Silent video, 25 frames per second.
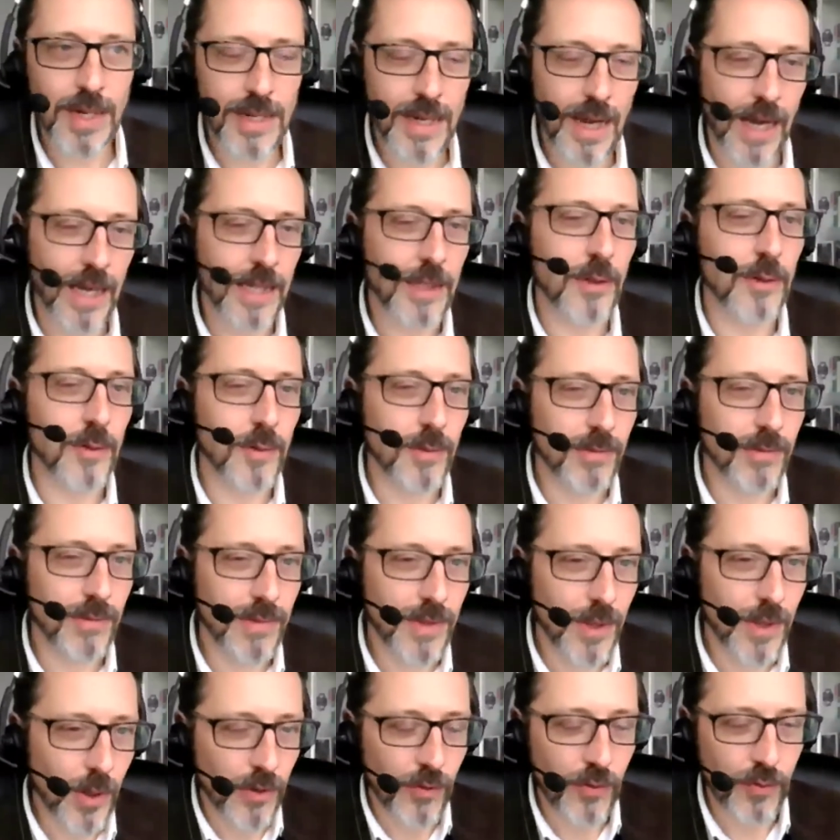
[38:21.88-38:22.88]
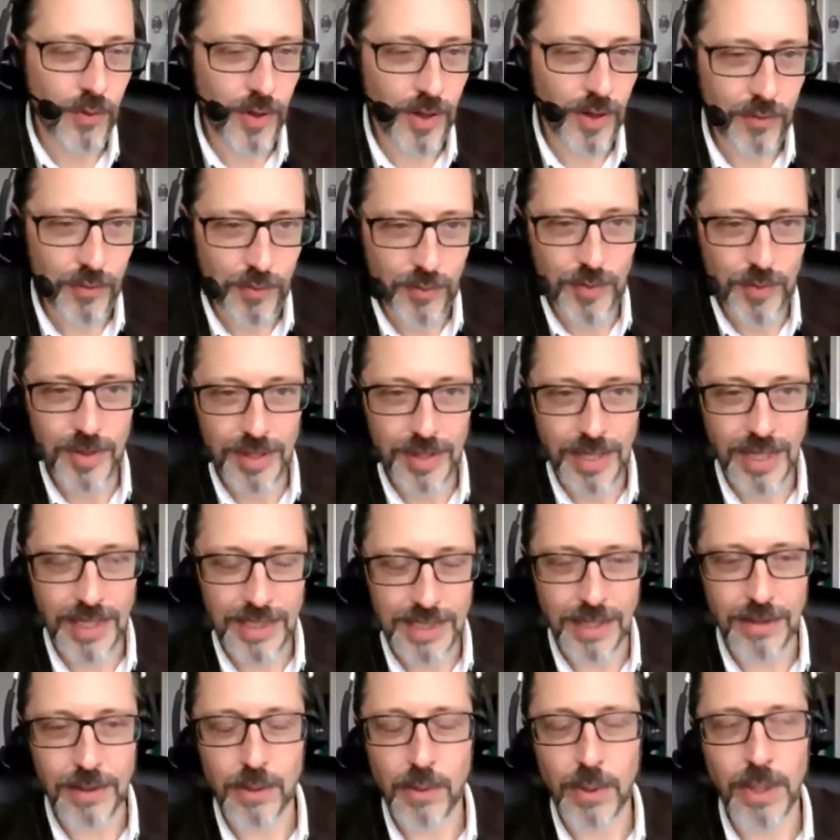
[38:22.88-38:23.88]
I don't know if that's
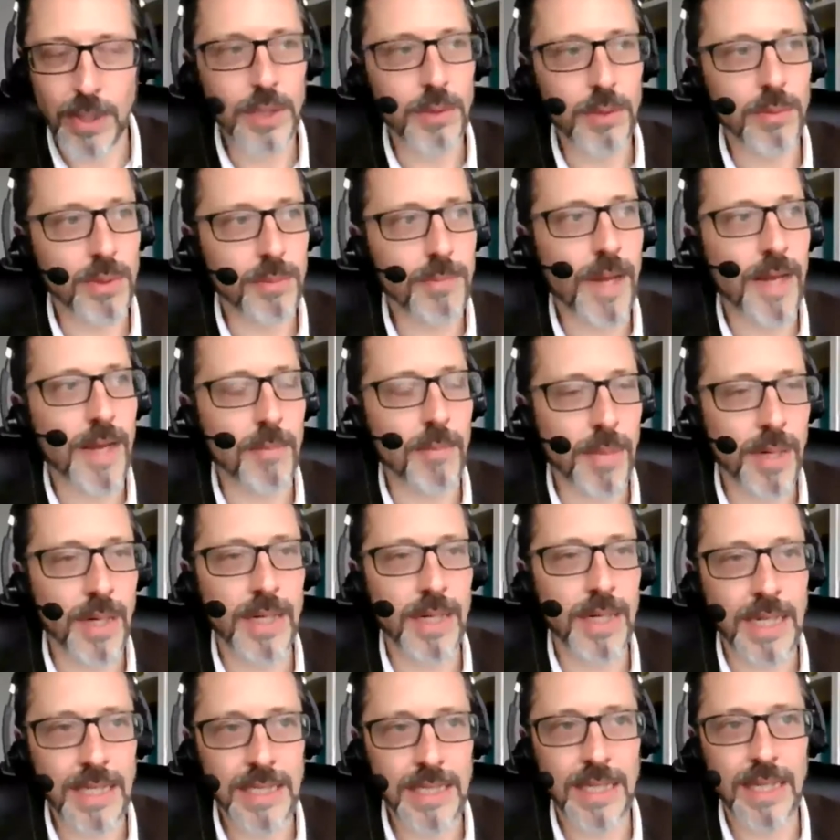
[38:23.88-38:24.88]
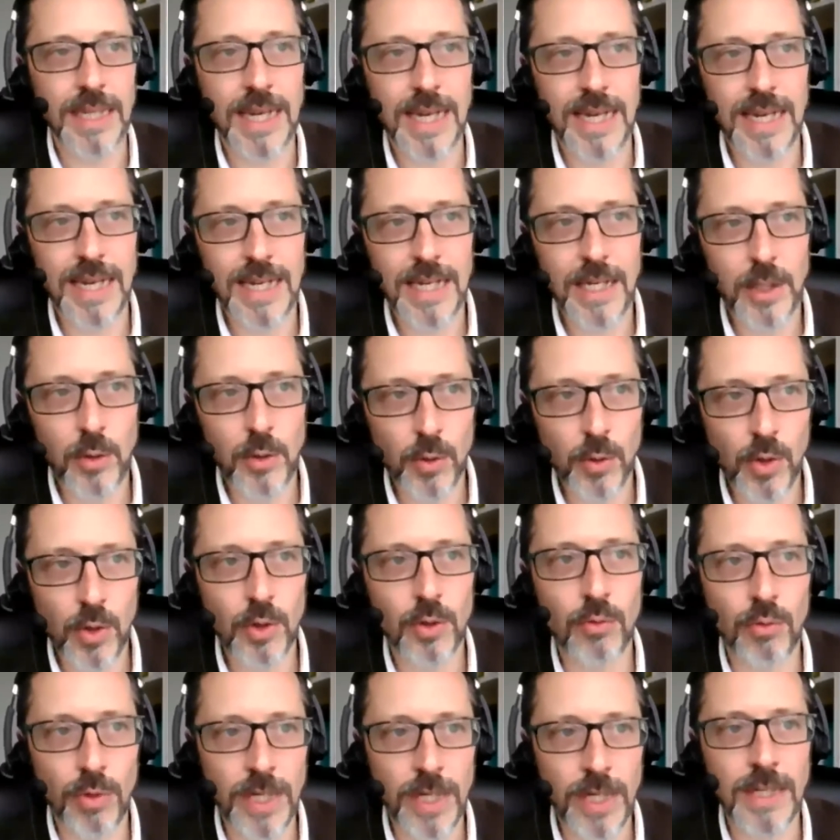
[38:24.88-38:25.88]
how the question was meant, but I guess you
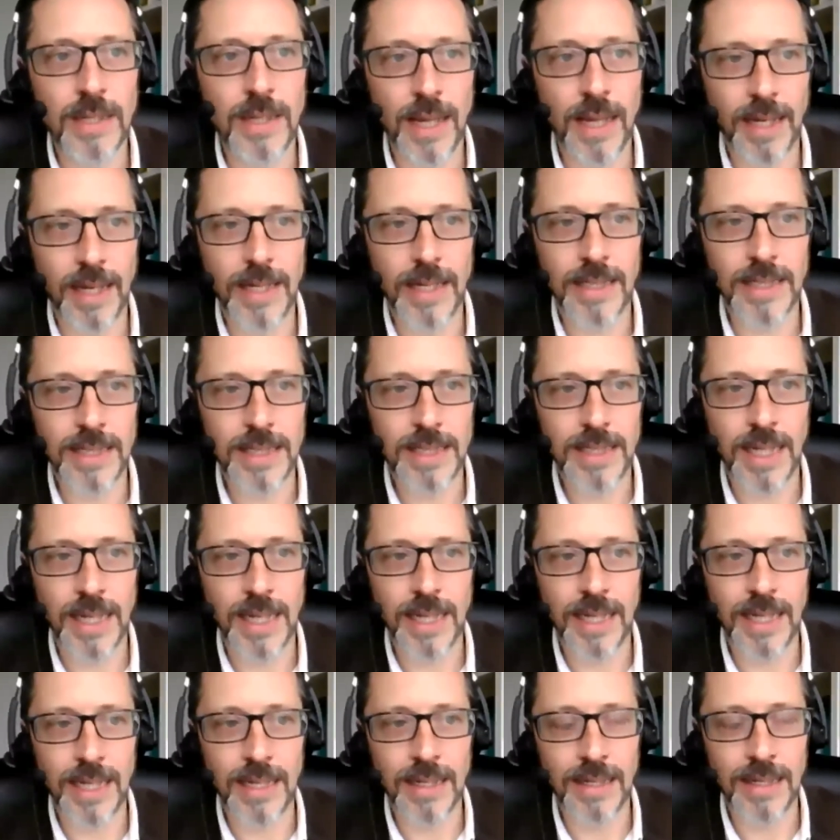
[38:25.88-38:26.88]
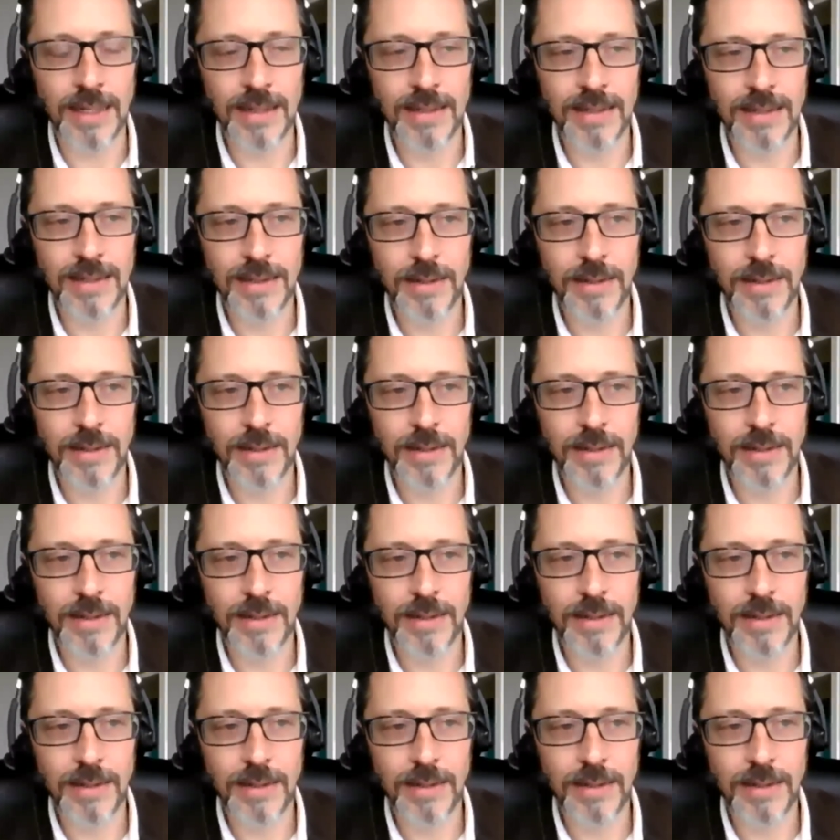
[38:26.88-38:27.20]
could read that as saying,